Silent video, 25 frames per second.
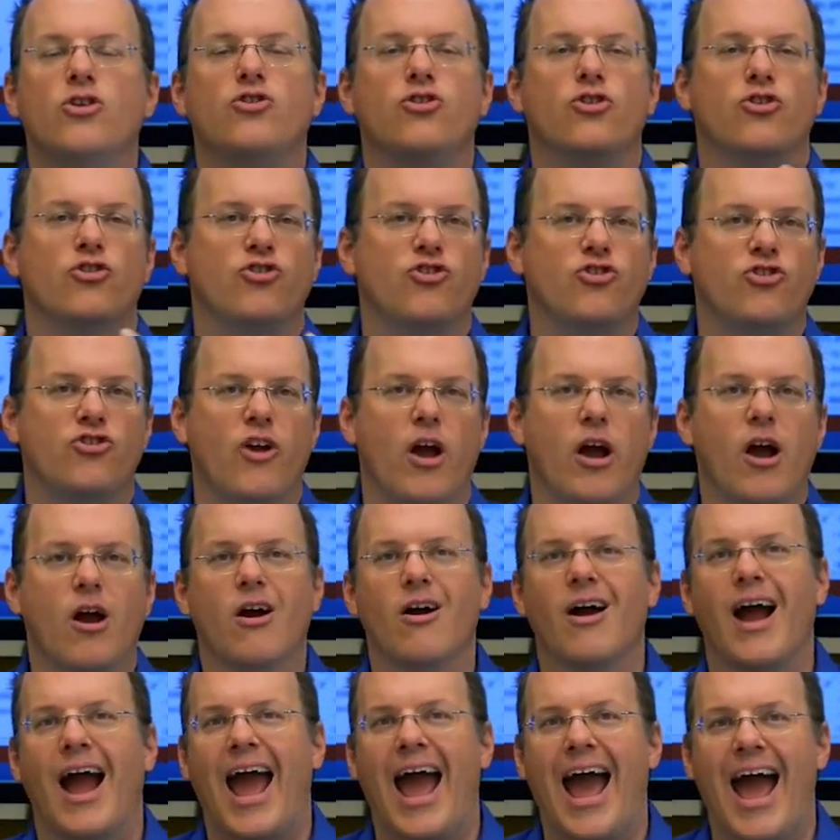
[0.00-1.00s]
to
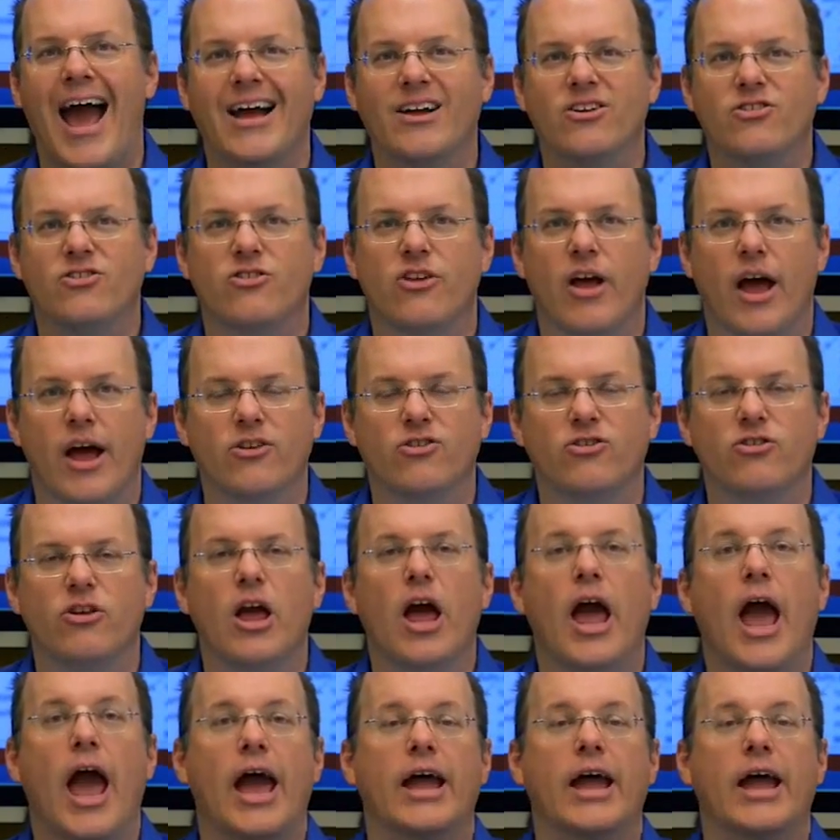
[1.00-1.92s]
share, access,